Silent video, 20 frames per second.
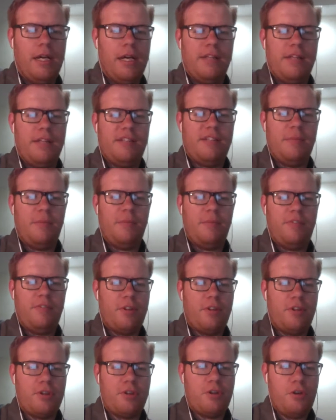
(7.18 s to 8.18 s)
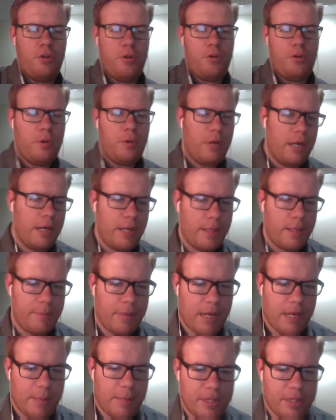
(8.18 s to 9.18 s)
symbol for the true
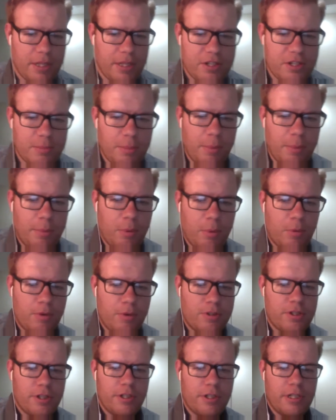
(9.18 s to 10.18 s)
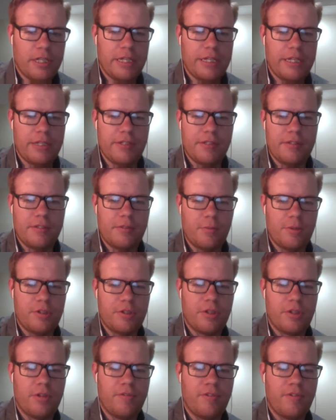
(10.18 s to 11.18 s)
population proportion is which of
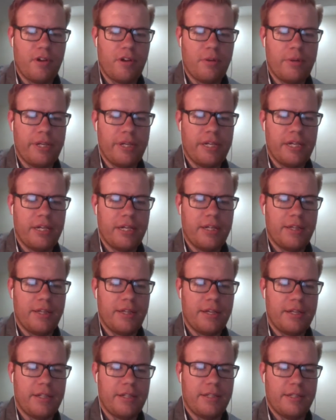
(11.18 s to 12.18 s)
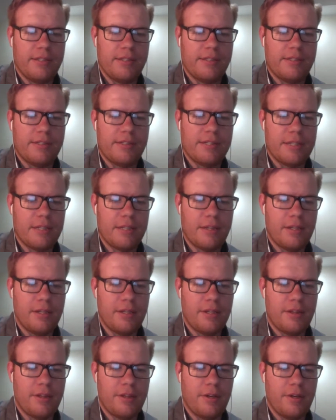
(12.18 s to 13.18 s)
the following? And that is the
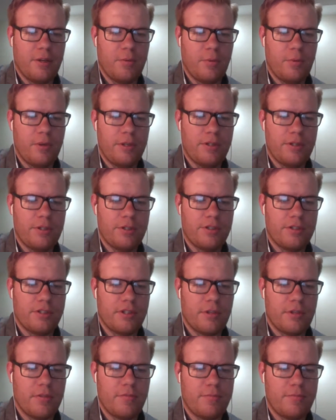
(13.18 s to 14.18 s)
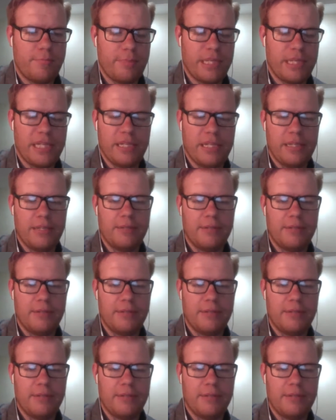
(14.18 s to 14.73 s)
third one, just a P.